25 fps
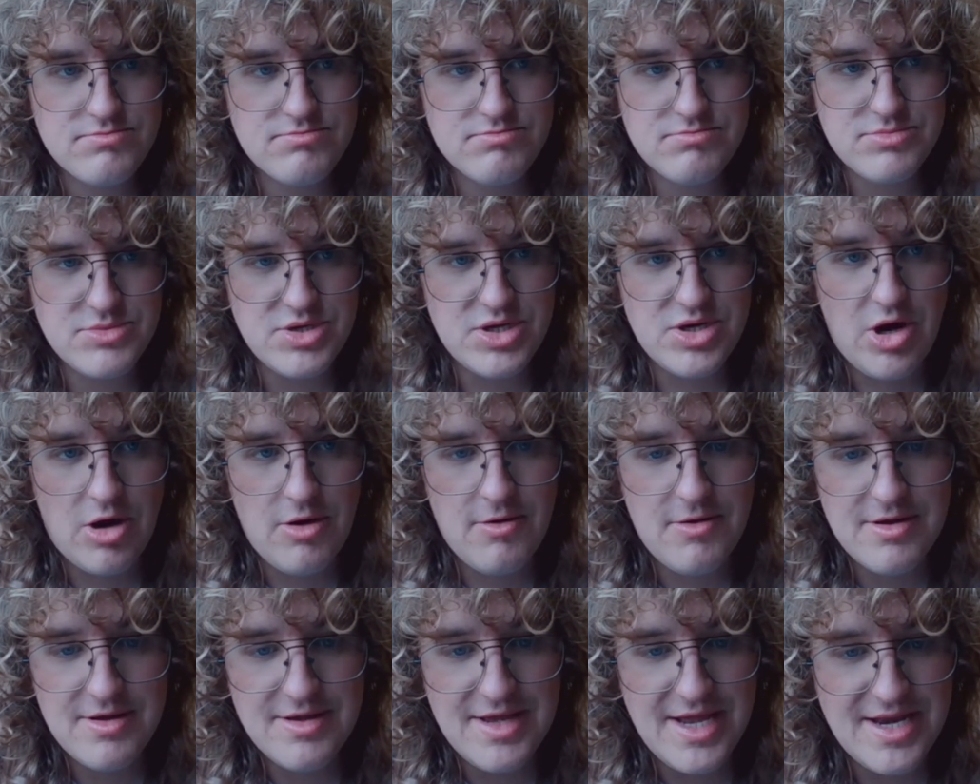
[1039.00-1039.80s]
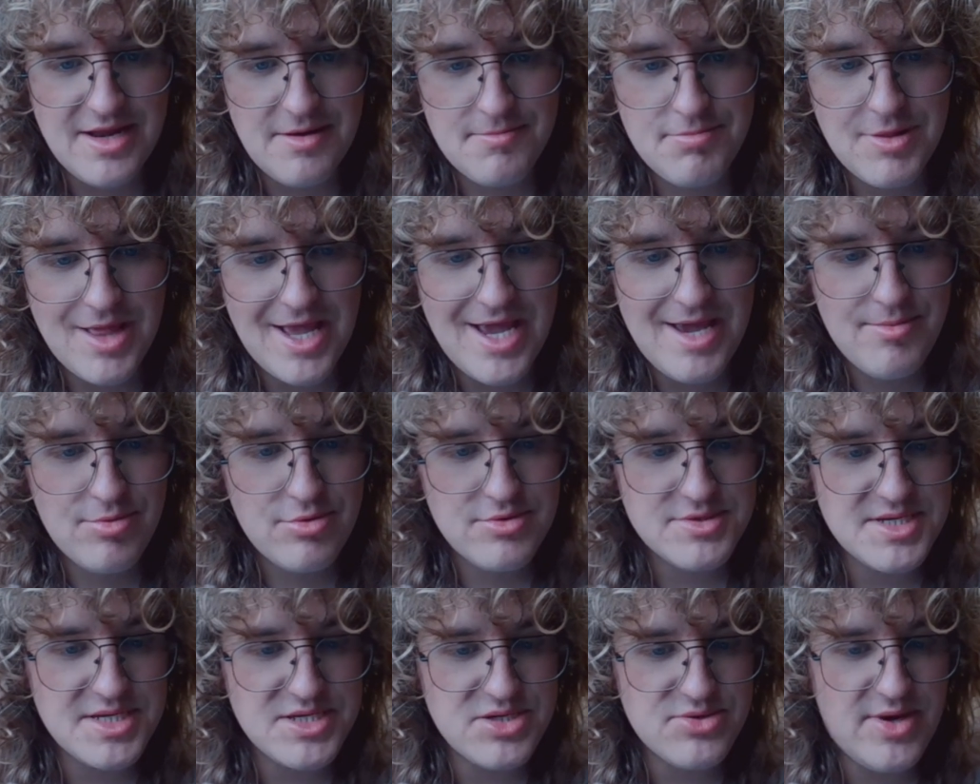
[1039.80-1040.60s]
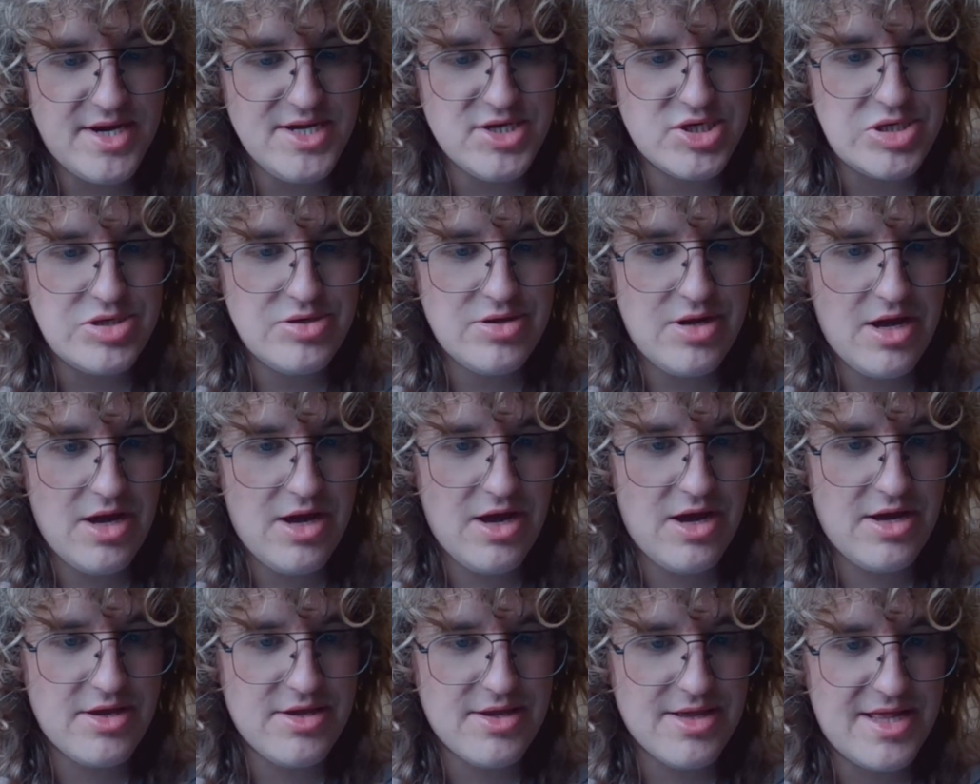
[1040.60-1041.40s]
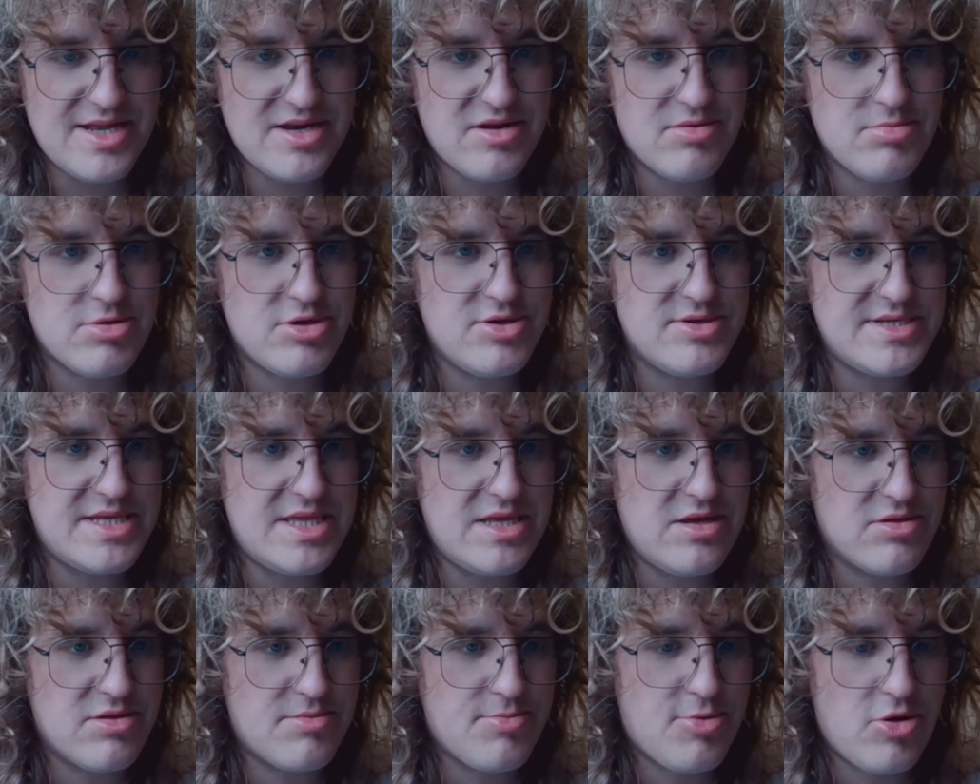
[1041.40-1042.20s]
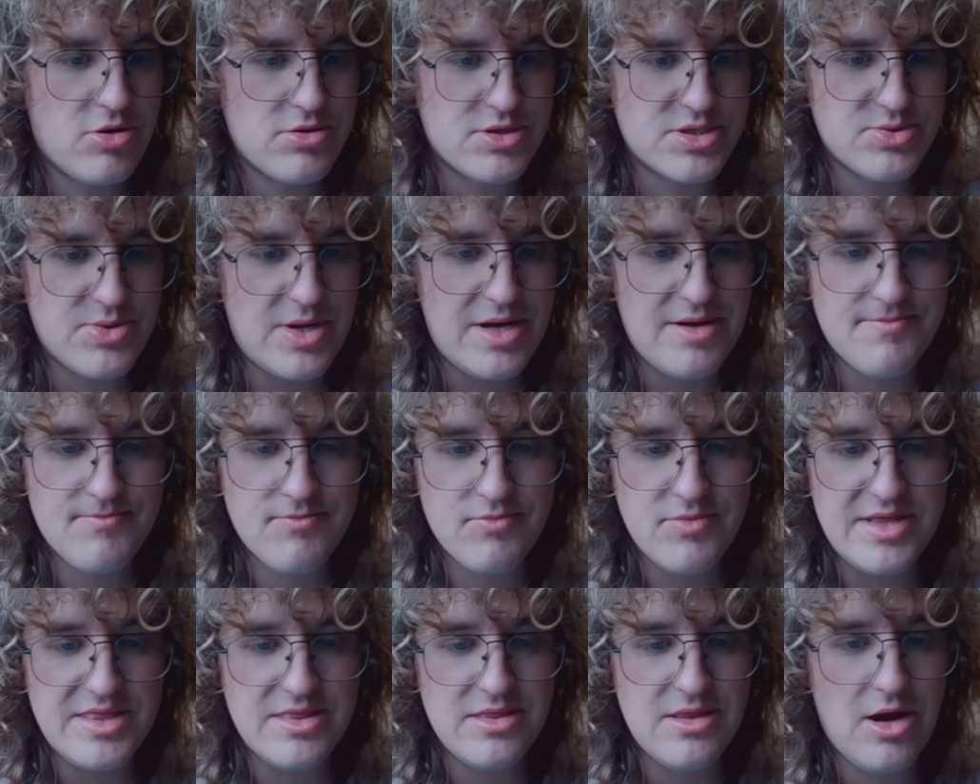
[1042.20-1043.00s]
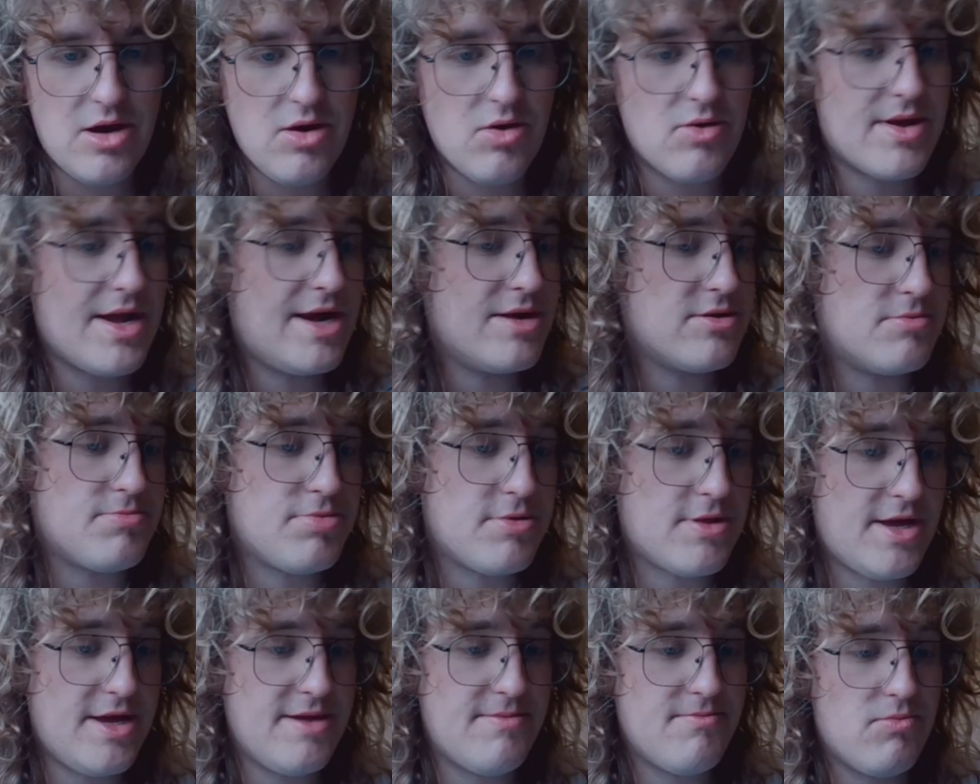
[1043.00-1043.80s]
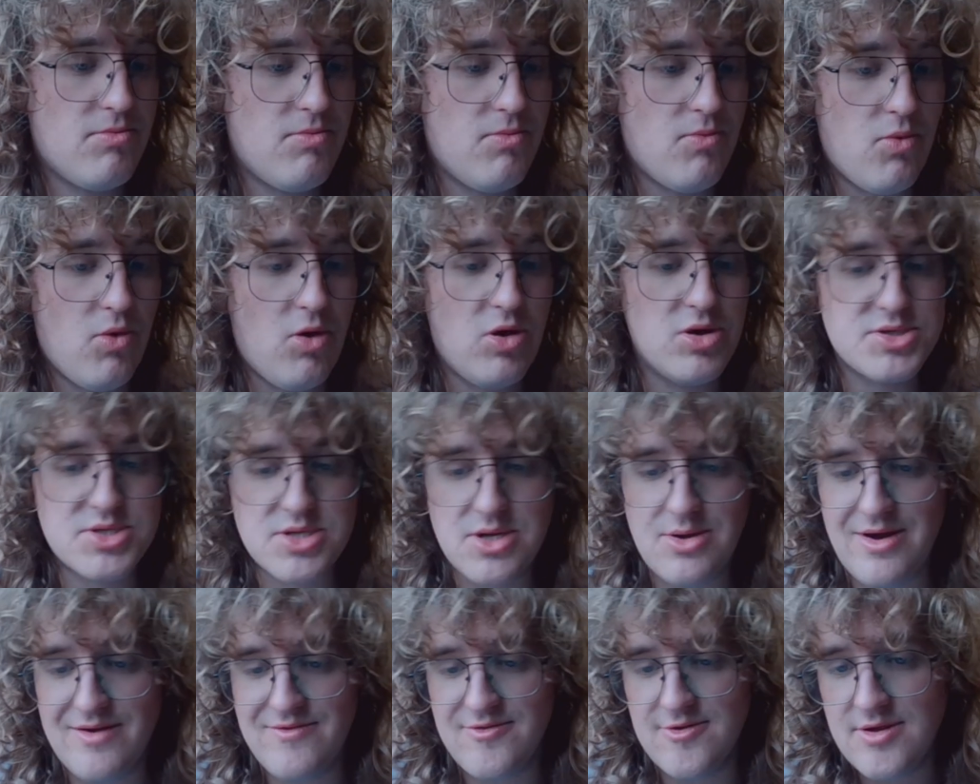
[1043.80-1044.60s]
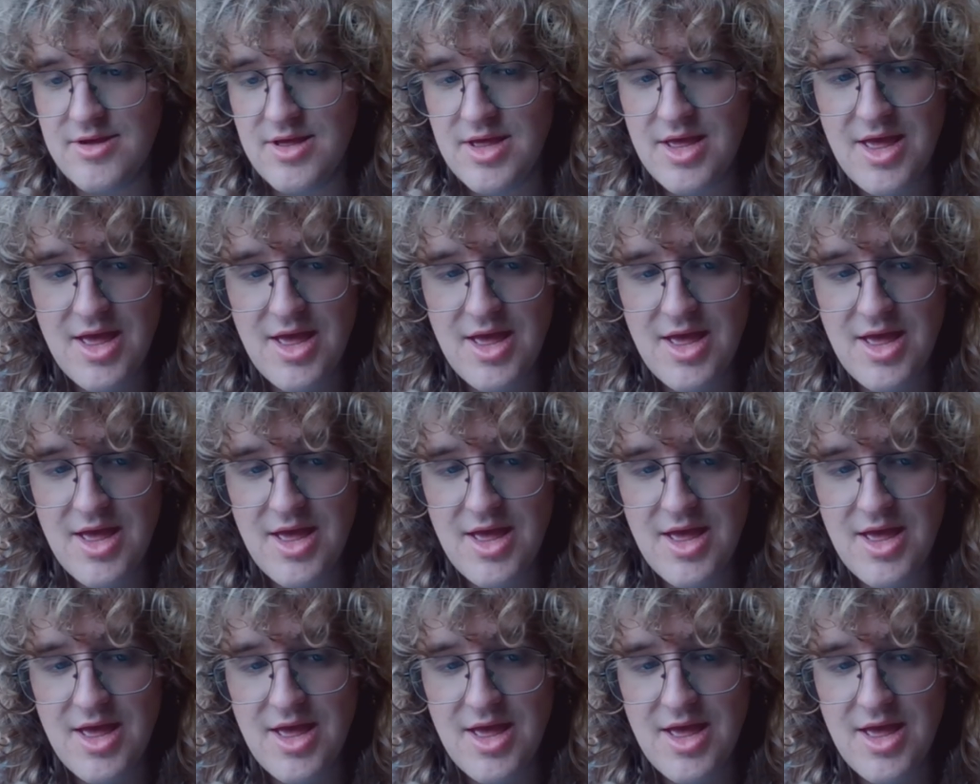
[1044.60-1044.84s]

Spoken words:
in a playable situation. You'll end up losing the other pawn as well with no counterplay whatsoever.